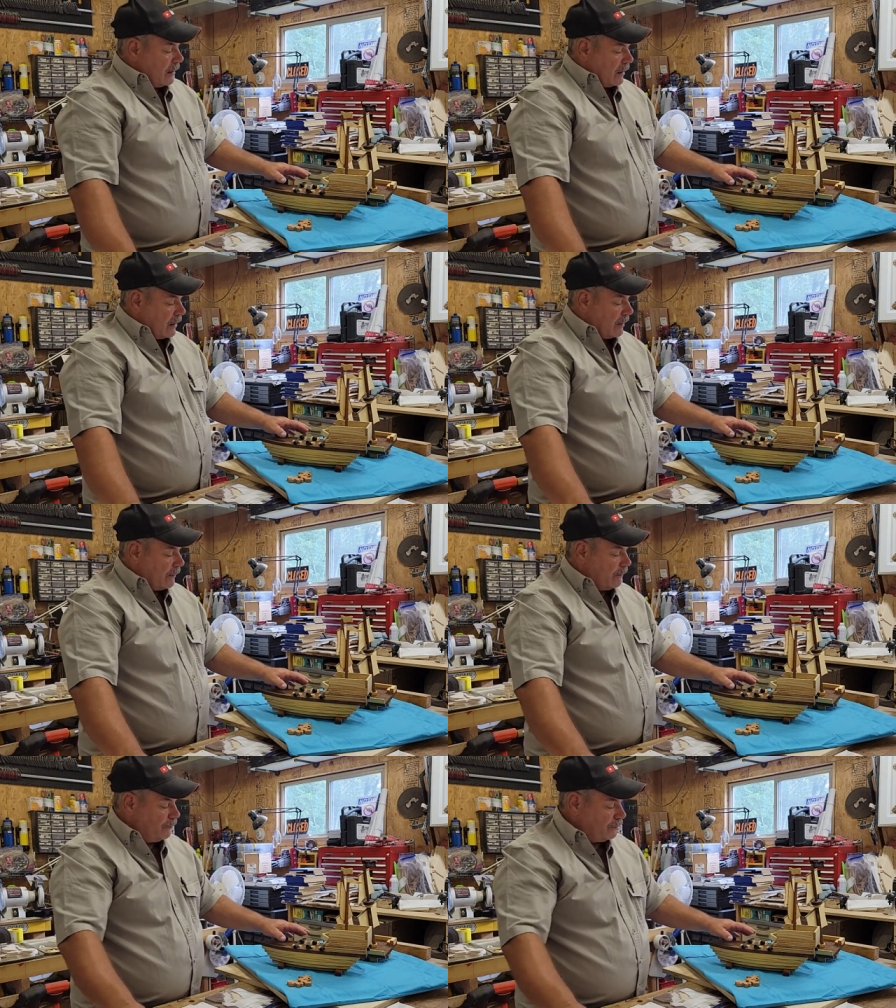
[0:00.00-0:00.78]

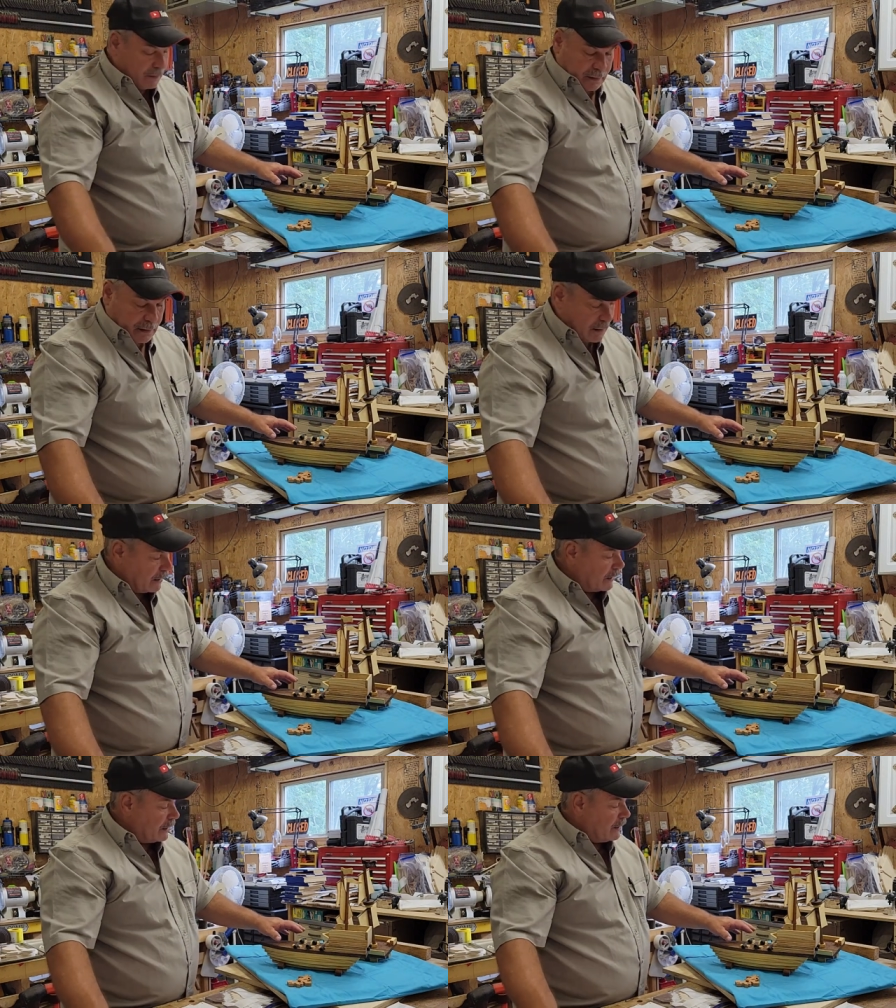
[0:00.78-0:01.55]
Um,
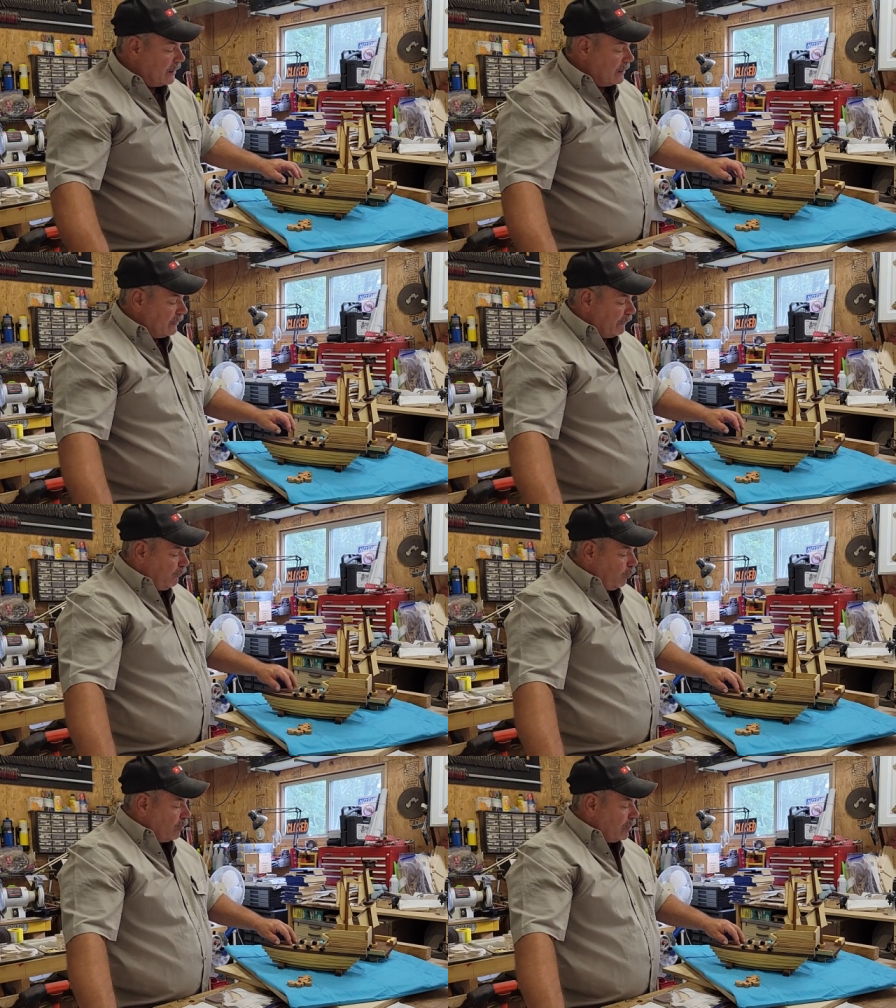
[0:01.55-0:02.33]
and then the
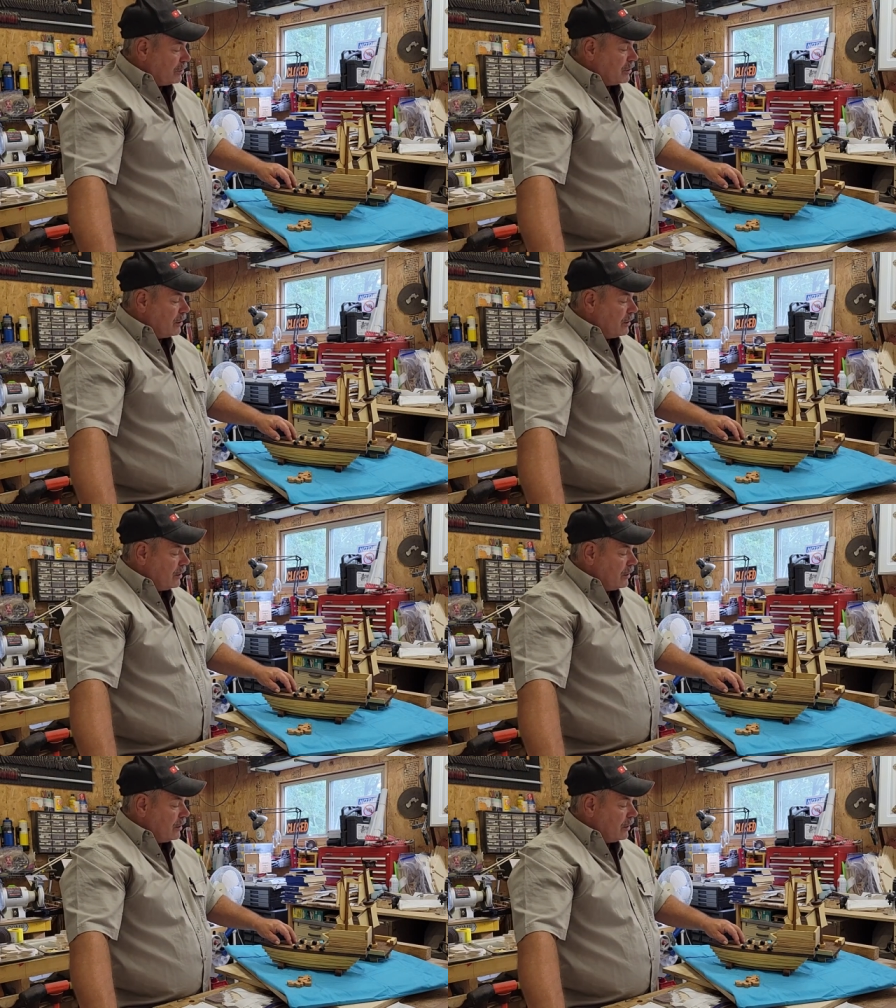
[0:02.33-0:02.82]
floors,